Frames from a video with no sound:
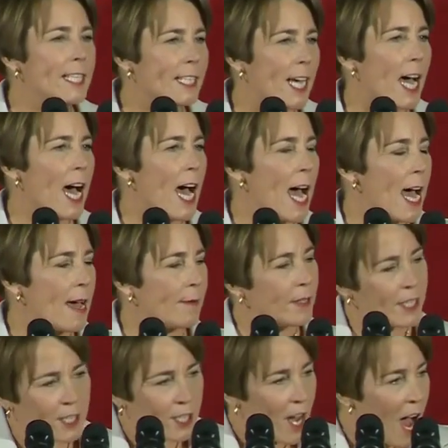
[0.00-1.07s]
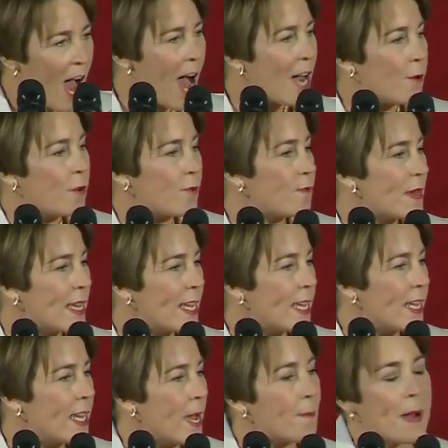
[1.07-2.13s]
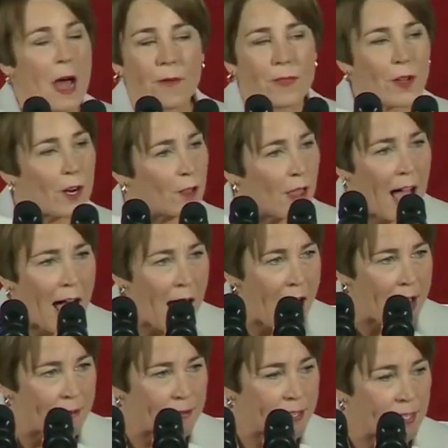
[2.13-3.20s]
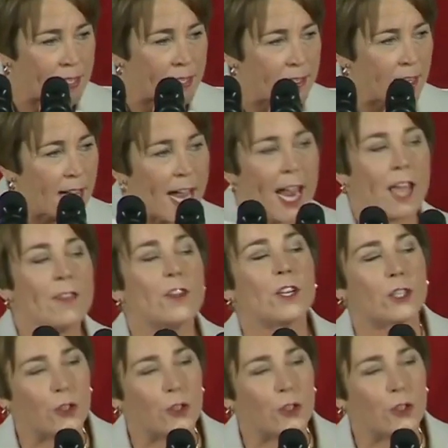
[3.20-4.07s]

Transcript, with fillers: the time to talk with me about their lives and their